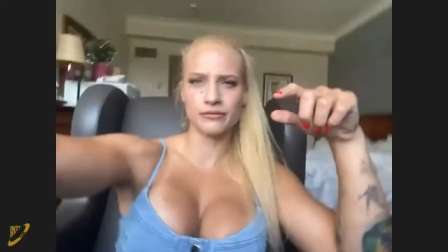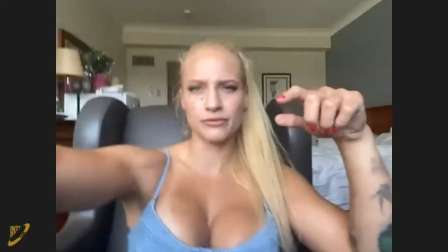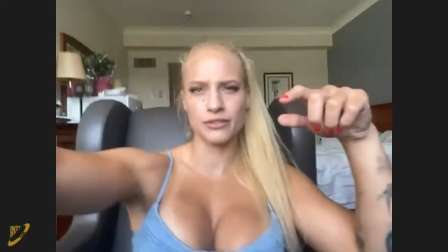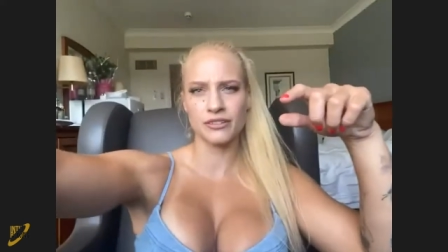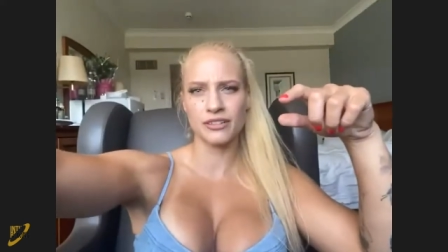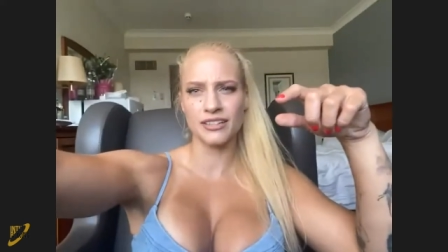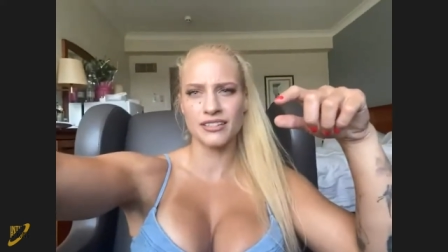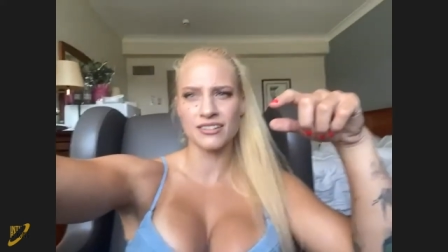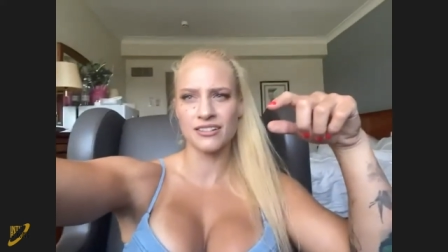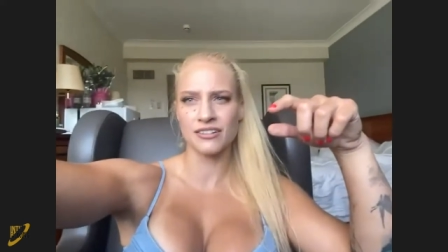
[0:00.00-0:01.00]
And like
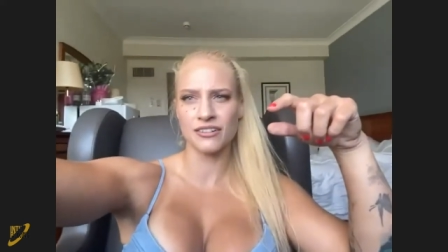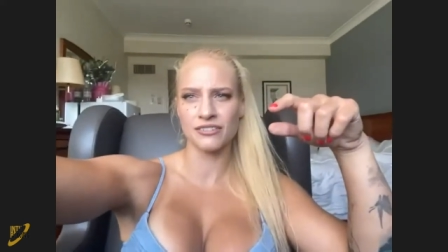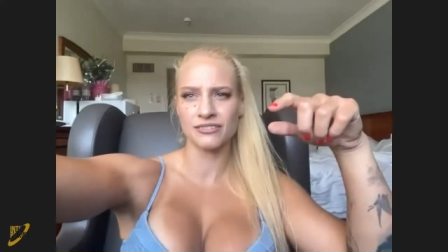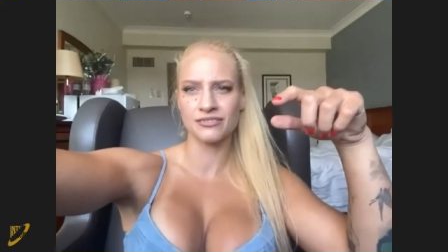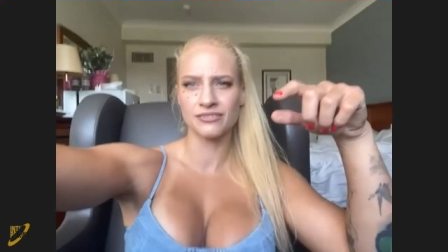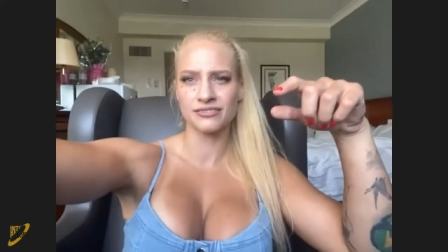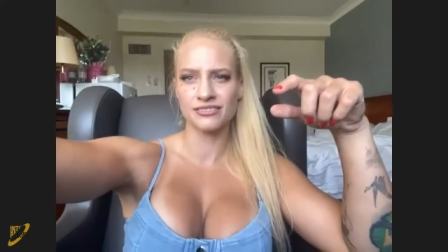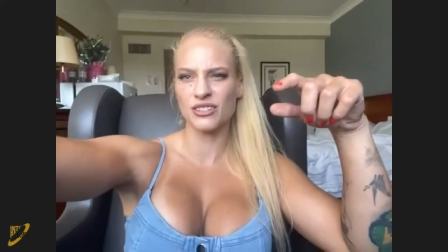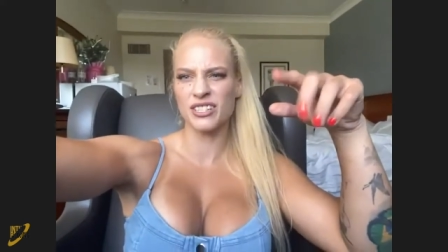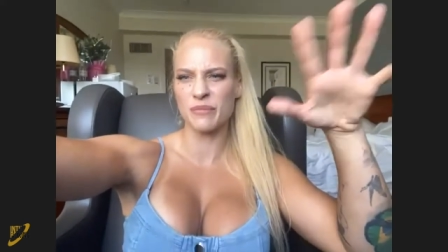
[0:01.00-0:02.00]
this.
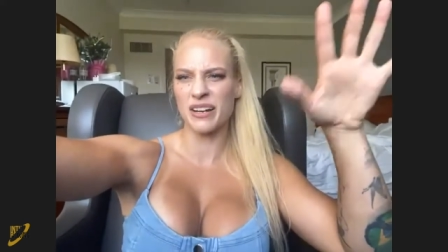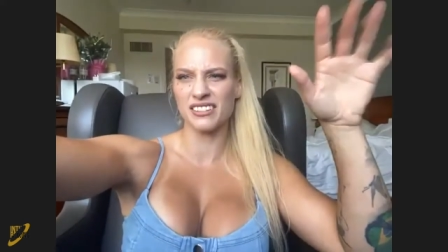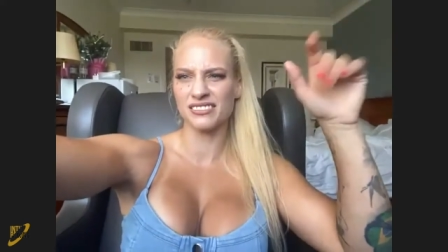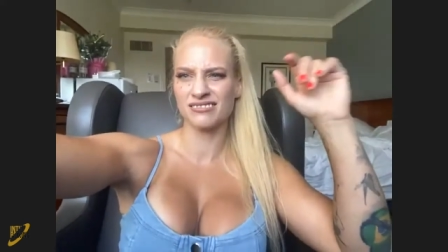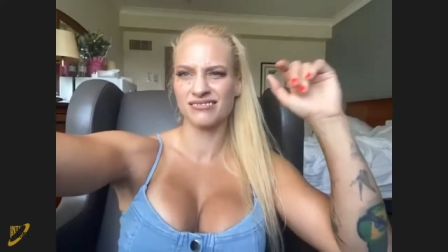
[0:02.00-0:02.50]
It doesn't matter.